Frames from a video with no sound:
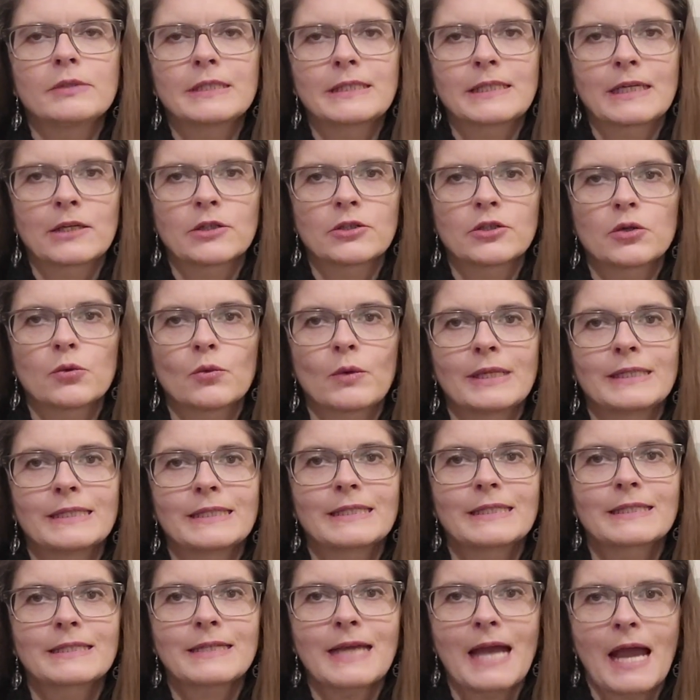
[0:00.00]
stitch, when
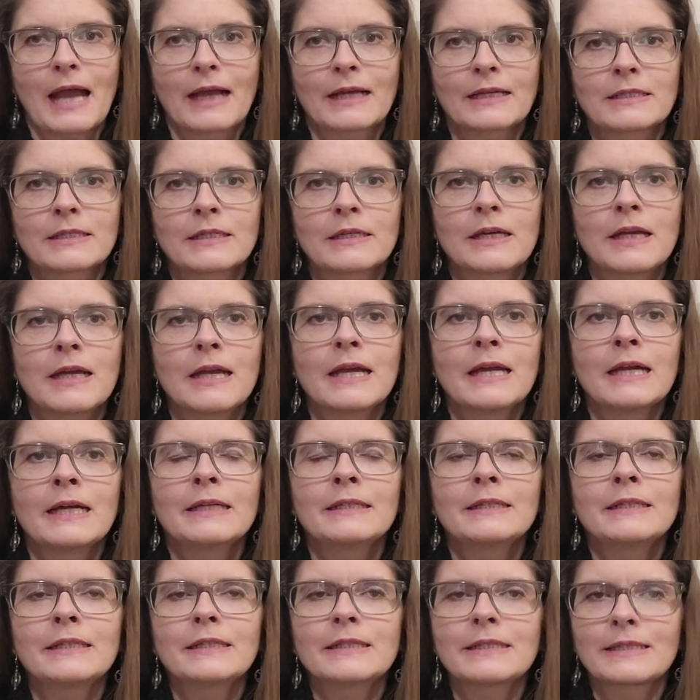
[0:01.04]
stacked, a
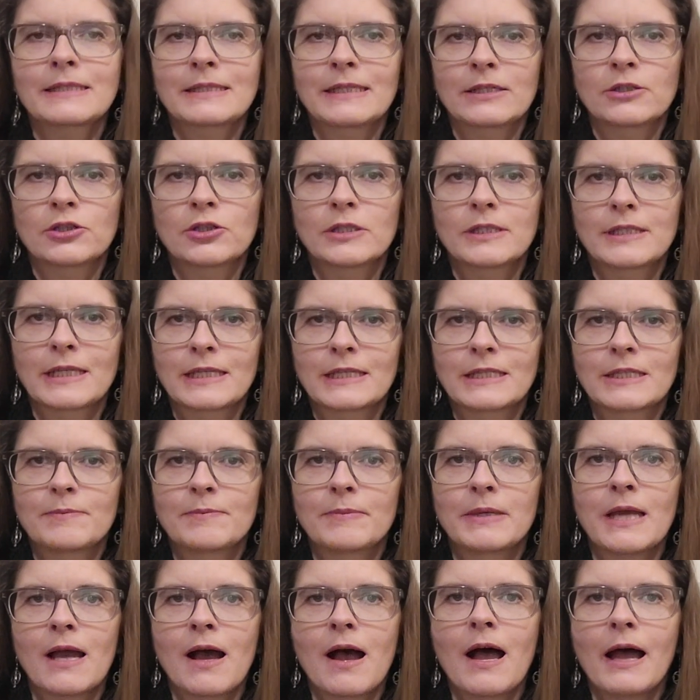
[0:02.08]
knit stitch sits
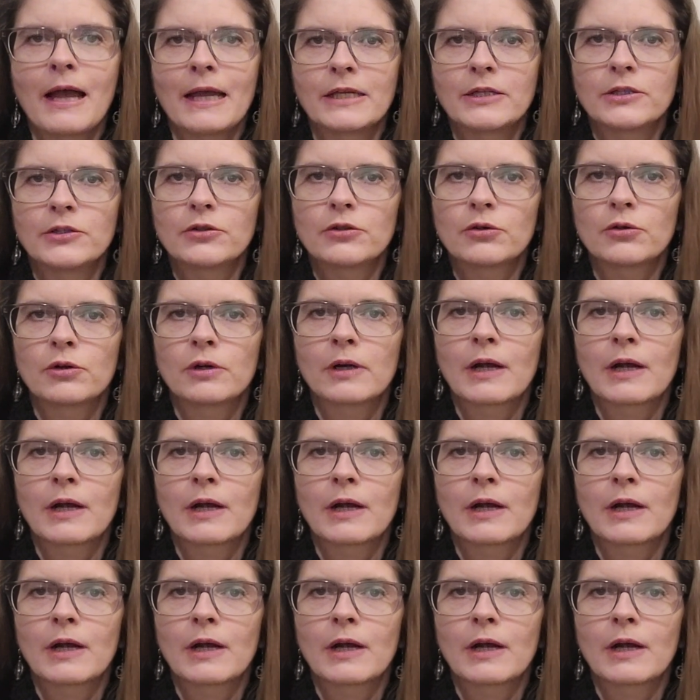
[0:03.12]
behind or